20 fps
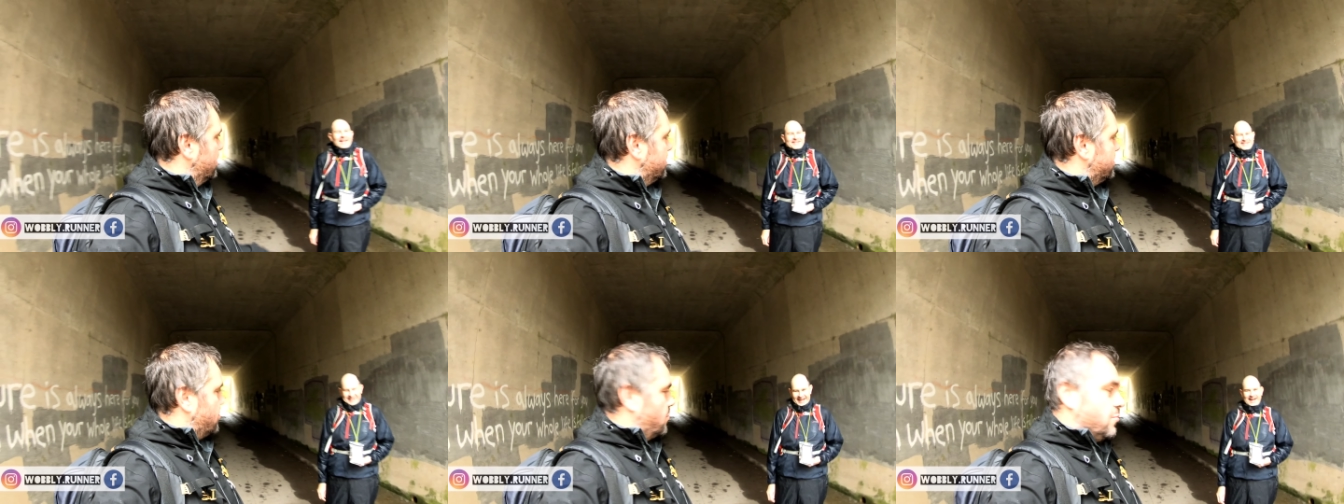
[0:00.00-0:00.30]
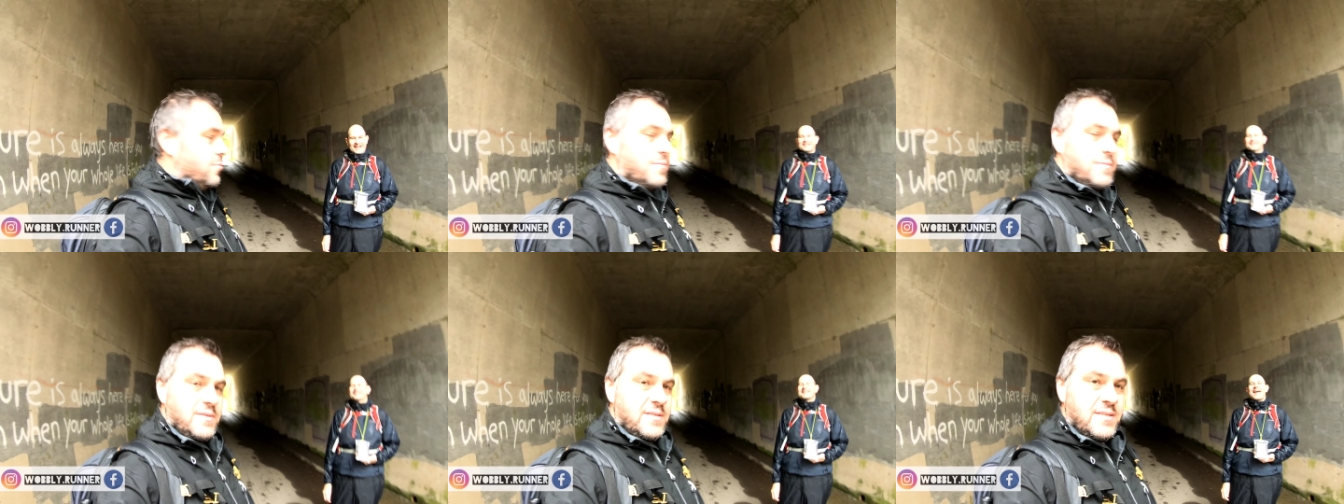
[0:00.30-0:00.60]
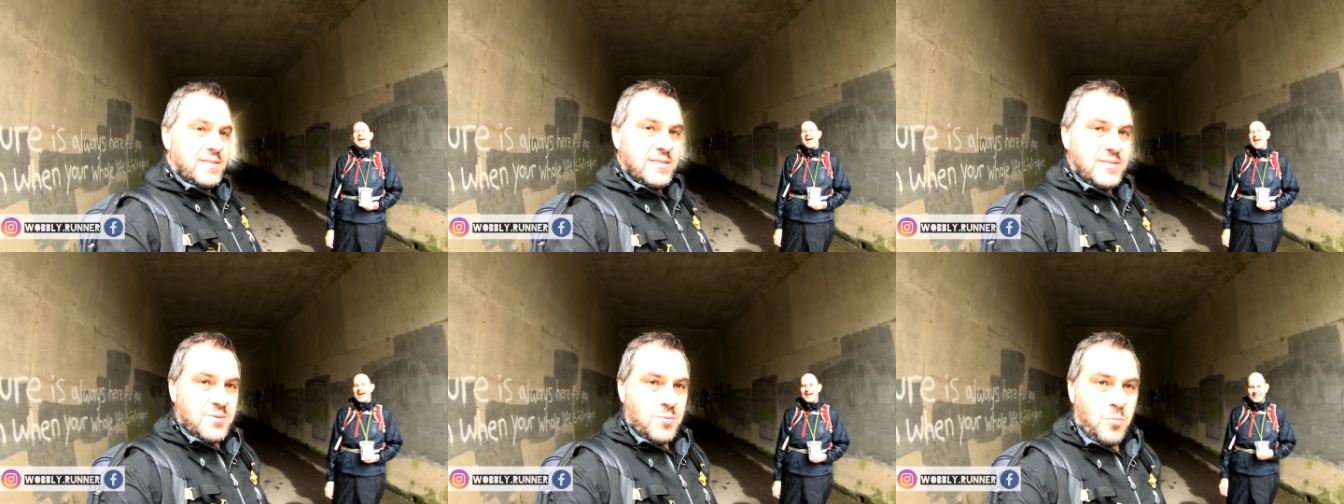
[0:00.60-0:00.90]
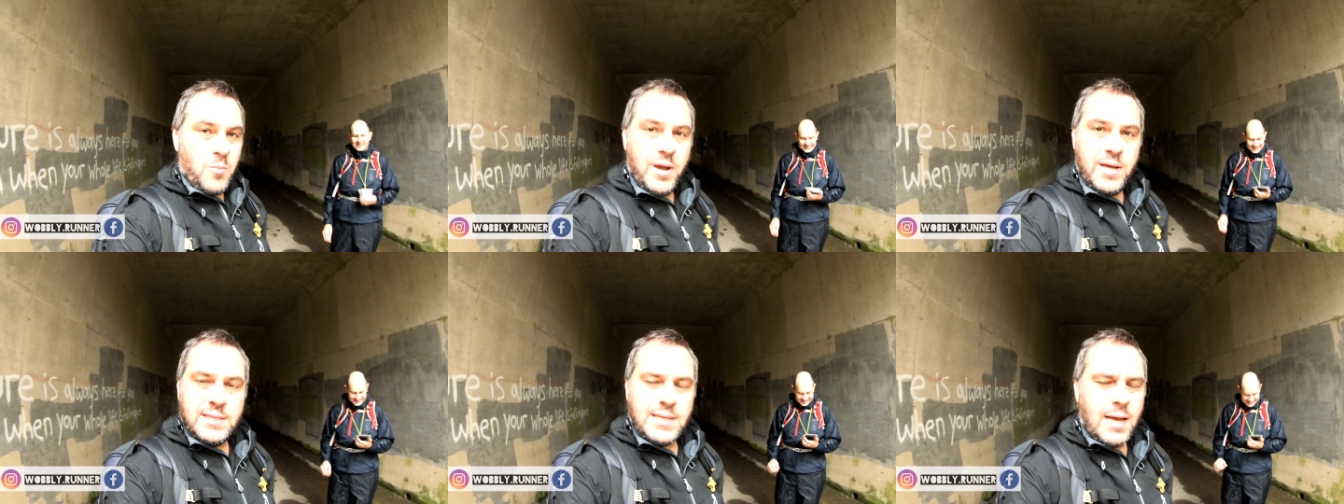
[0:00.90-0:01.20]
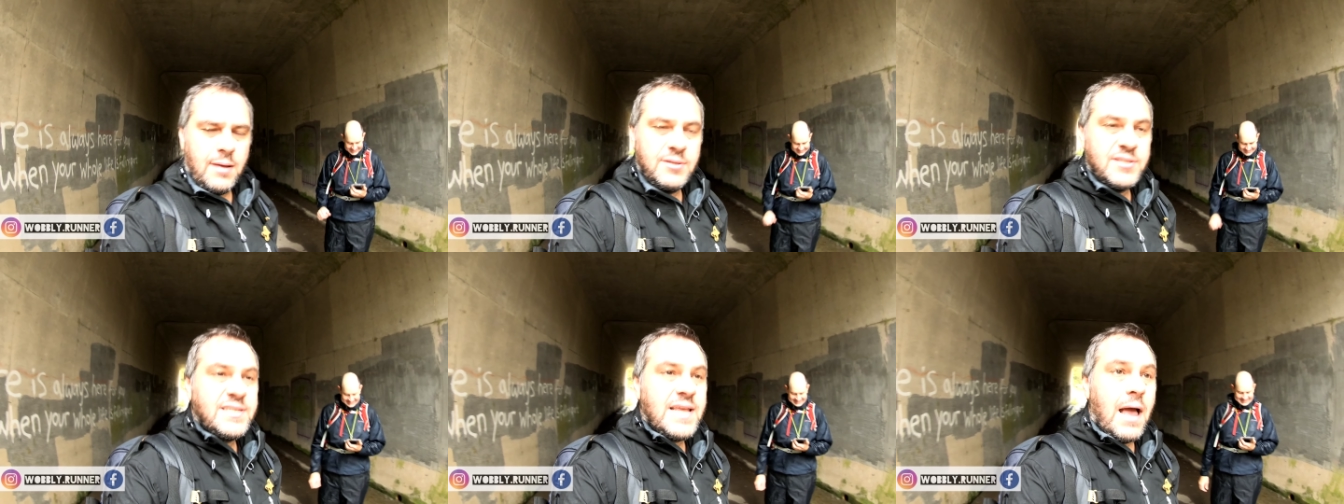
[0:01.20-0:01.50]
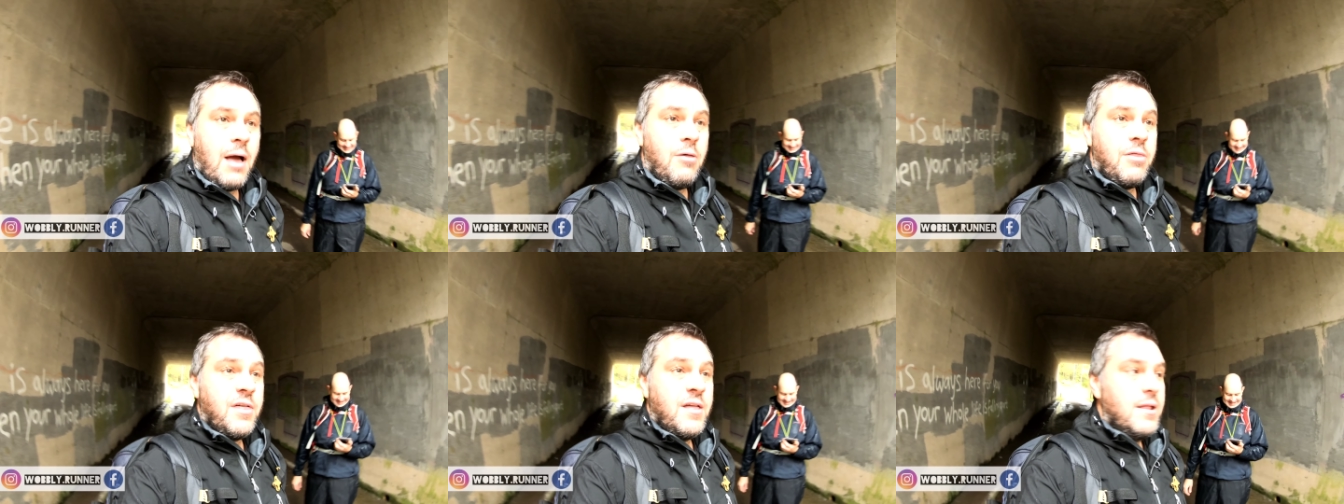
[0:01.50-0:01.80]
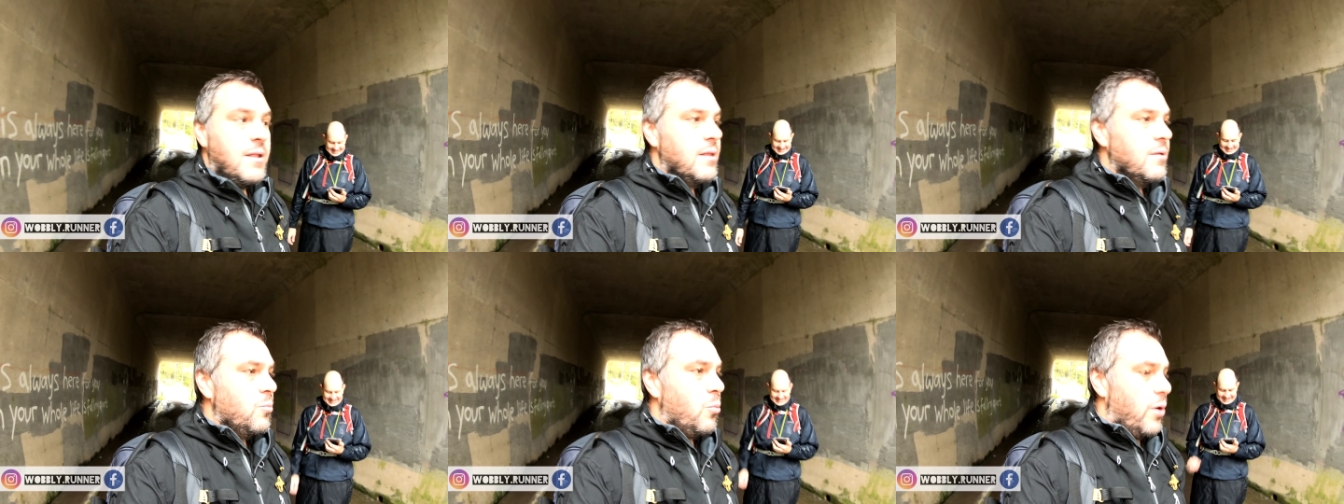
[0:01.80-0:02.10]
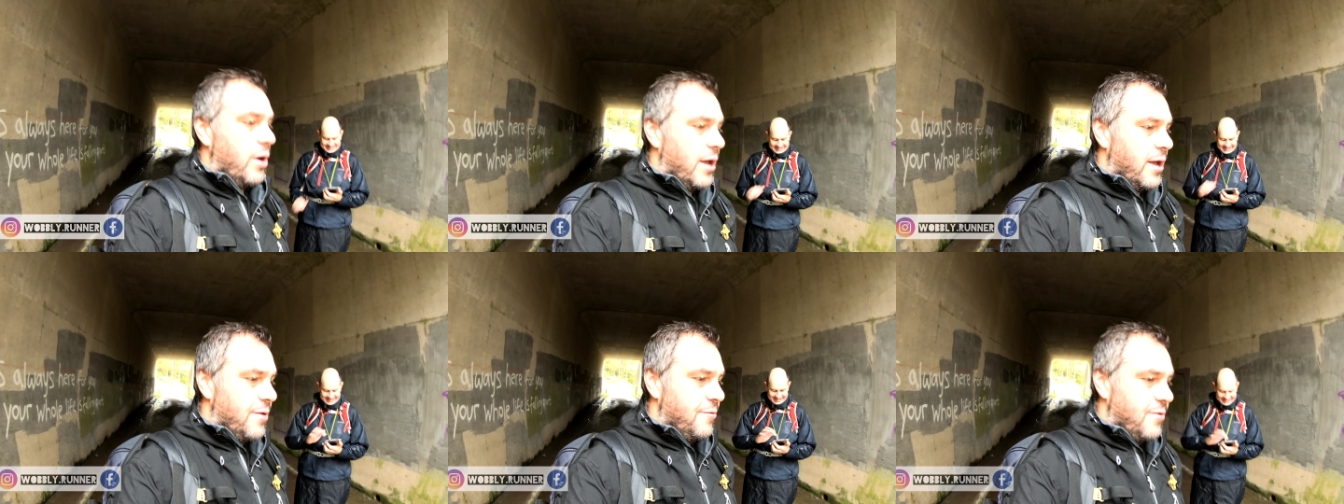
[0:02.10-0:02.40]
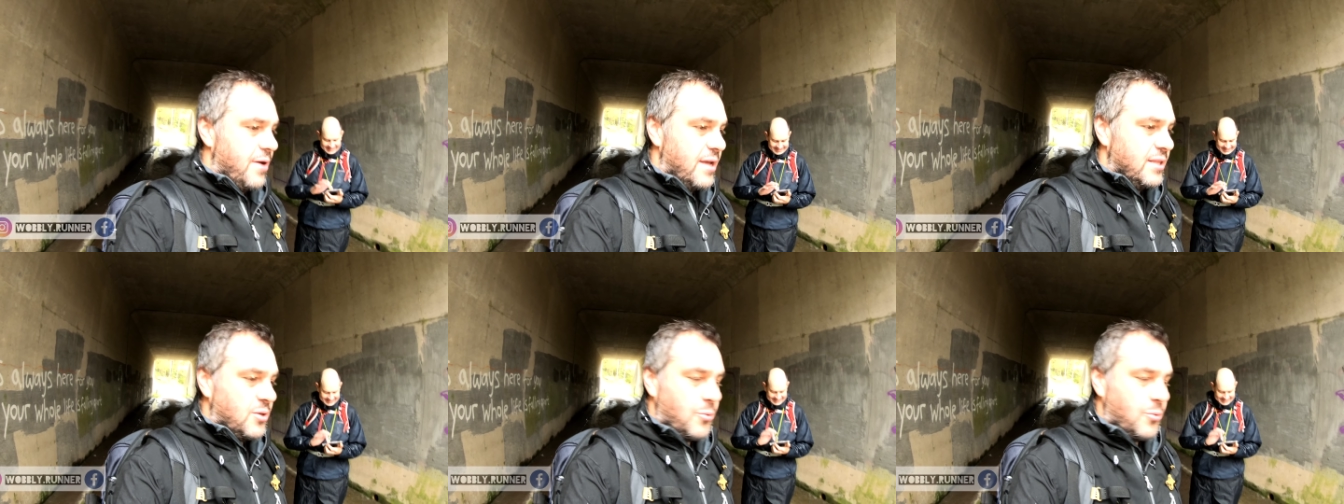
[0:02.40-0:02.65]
Some, somewhere down south. We're uh,